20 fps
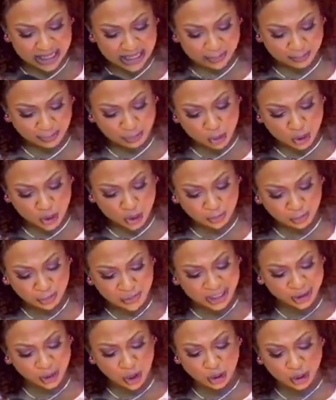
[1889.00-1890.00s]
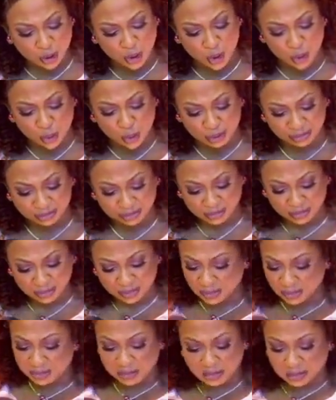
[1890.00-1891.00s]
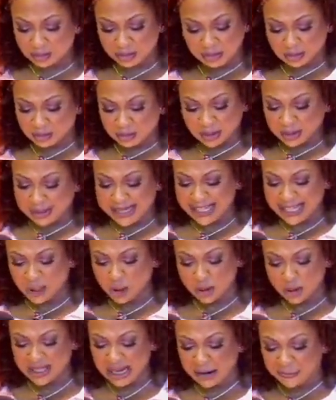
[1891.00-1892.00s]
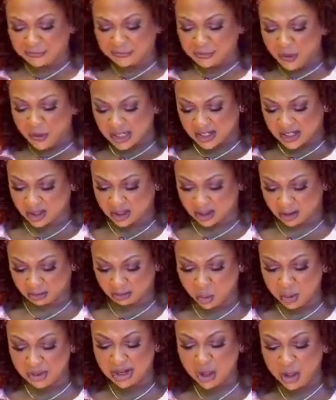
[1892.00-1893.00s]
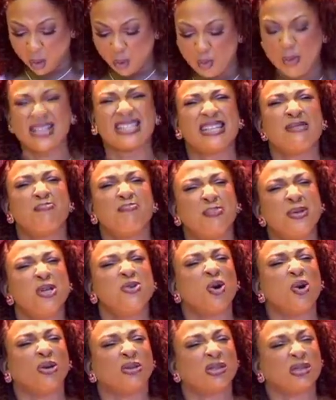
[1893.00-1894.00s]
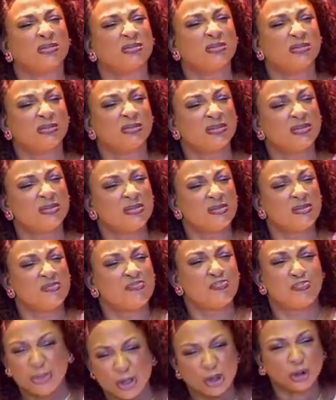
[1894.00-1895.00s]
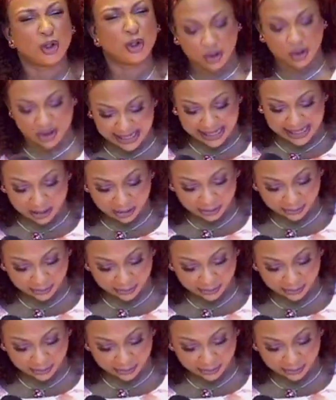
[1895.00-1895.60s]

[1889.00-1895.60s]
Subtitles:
put pressure on you. Get yourself first during your waiting period. Build yourself.